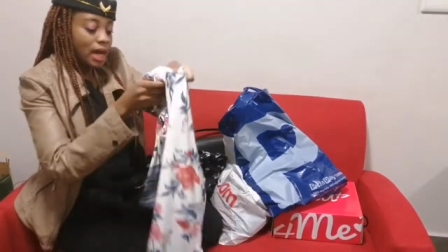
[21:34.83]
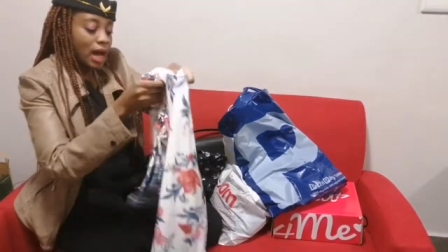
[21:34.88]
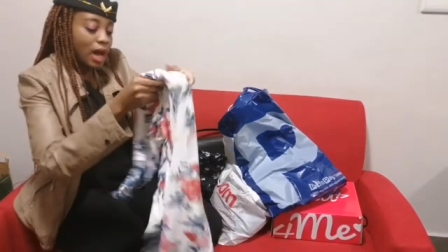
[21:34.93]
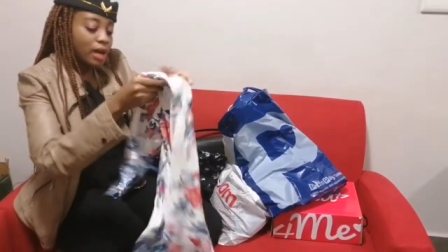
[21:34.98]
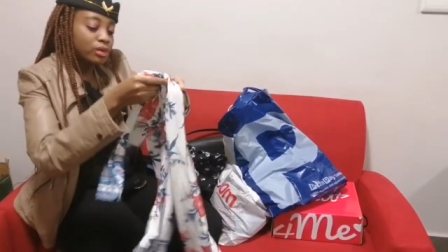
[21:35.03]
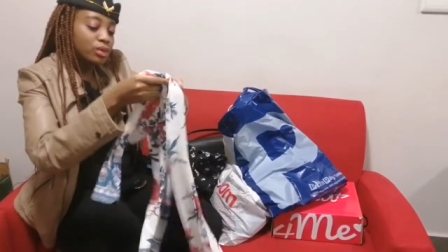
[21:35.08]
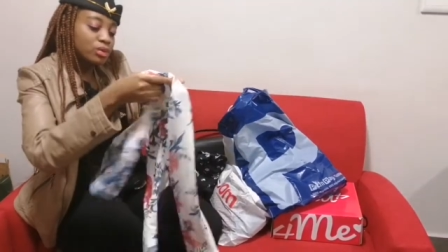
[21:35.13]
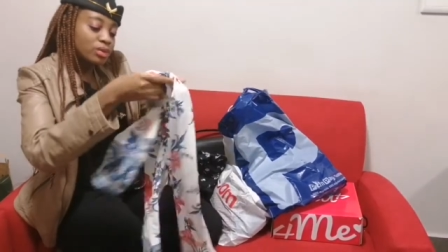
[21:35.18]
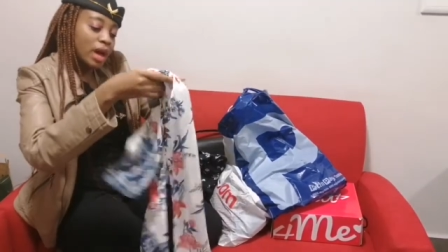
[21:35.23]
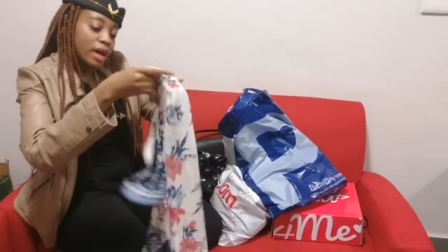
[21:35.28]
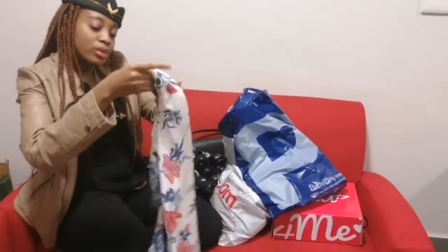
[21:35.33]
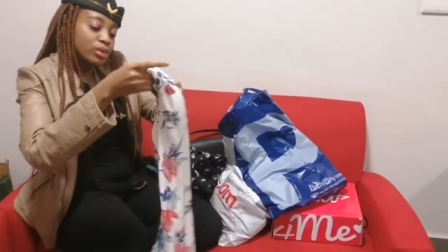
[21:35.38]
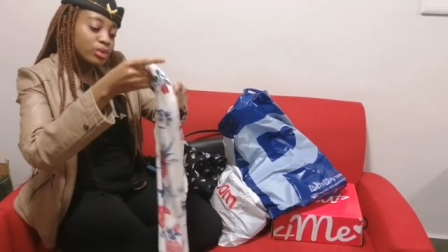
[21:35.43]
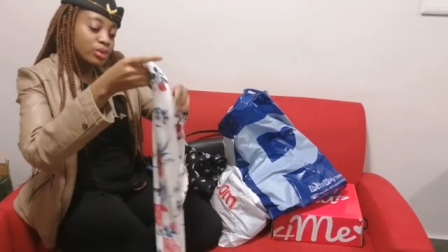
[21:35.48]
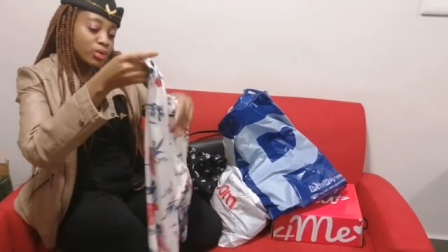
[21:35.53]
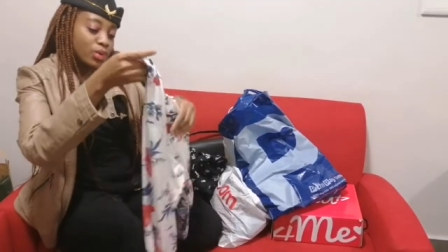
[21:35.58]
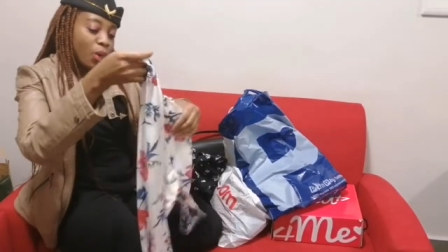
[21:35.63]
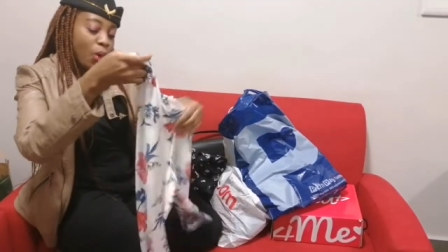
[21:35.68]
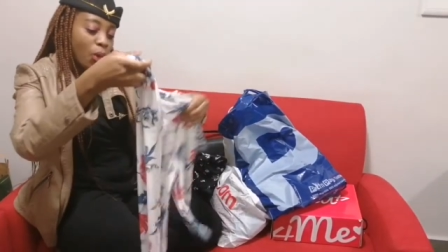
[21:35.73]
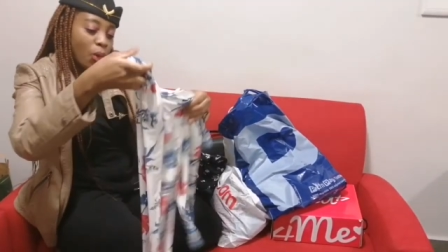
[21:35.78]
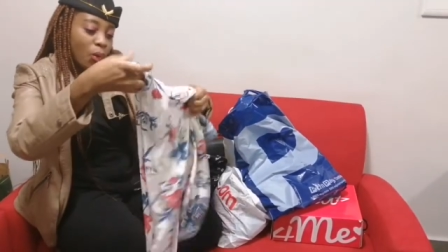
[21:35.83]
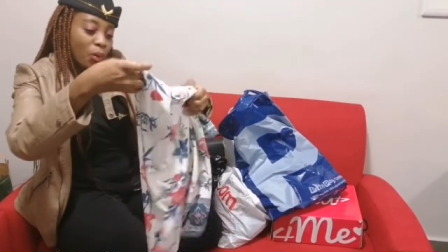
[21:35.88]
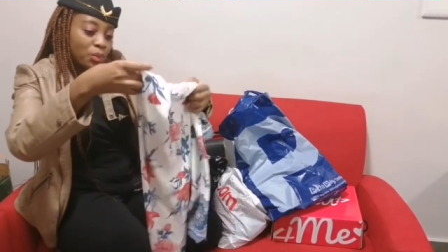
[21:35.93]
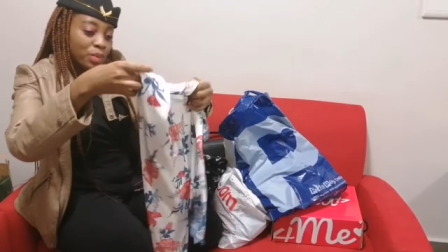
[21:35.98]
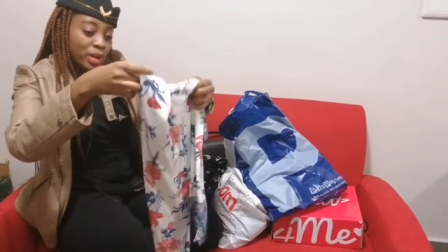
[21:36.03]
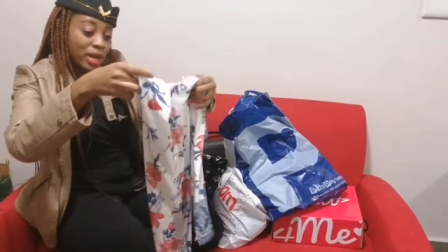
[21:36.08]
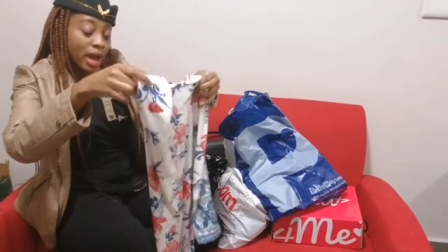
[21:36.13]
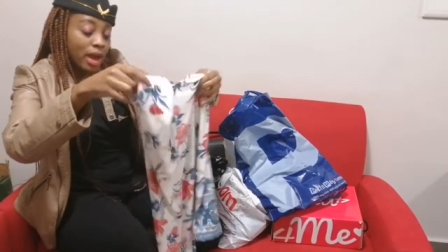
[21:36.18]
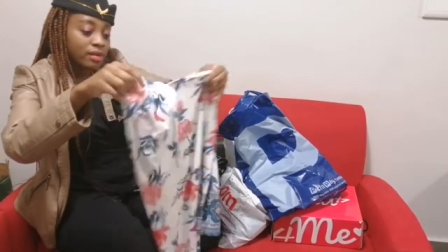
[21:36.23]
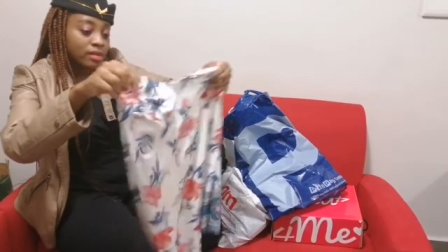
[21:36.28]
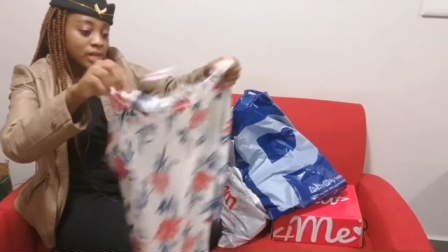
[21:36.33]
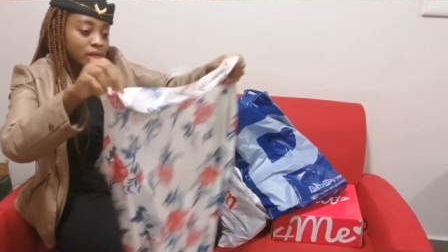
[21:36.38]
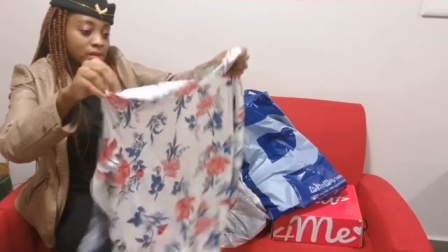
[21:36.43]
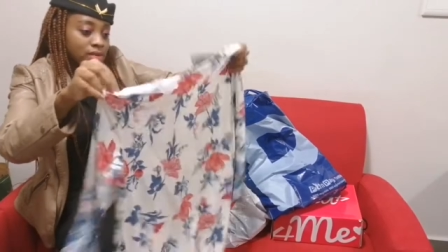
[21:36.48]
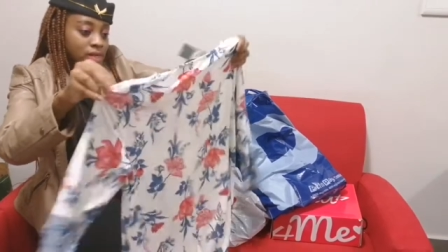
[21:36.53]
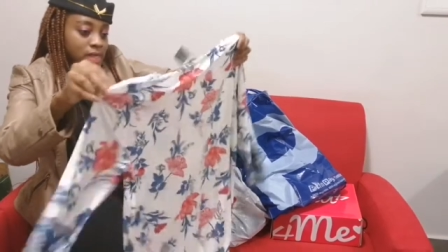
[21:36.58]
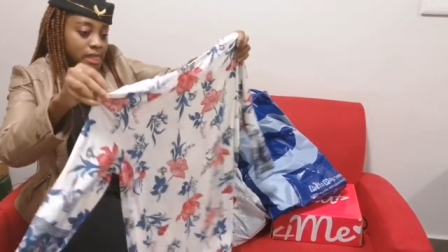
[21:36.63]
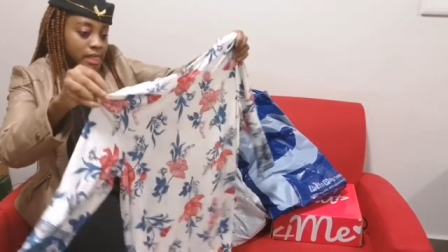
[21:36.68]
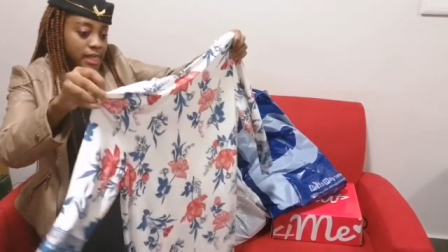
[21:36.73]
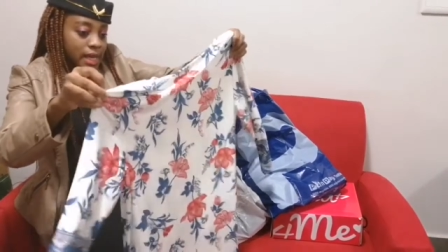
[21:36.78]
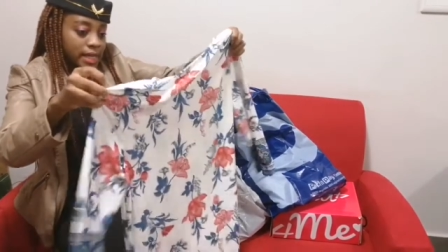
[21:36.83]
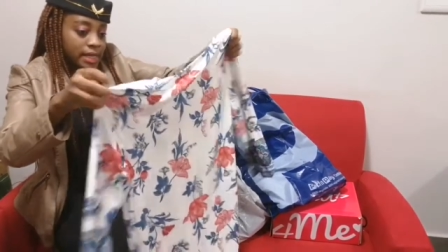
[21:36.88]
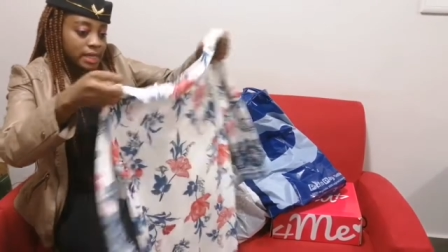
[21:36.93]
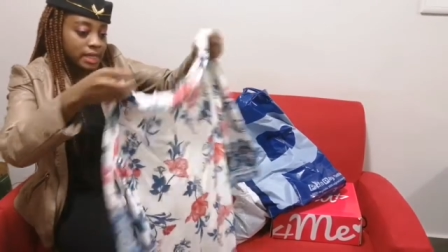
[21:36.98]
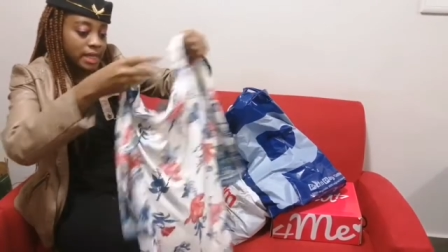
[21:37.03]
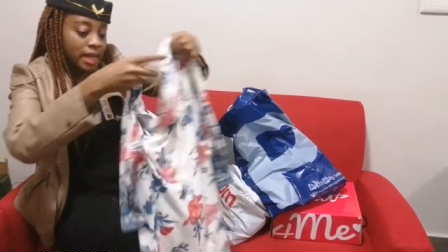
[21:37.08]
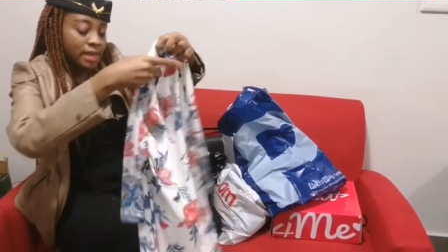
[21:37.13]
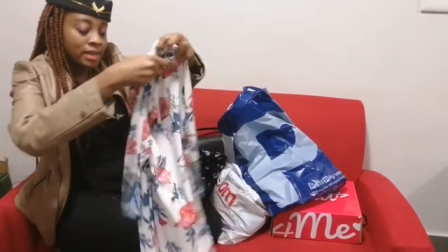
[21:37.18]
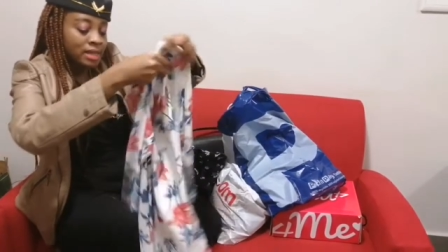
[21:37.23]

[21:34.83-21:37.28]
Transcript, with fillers: I don't, I don't know, but I really, really like it.